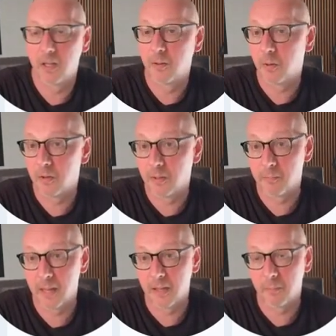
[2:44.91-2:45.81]
anymore.
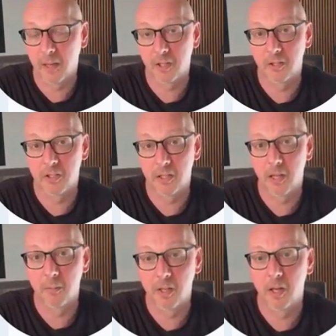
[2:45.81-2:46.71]
Blank pages are
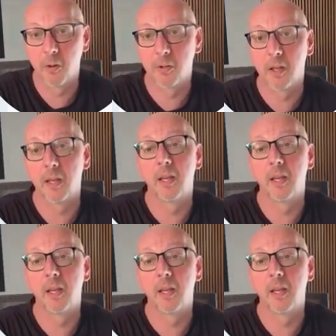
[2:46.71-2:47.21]
coming out.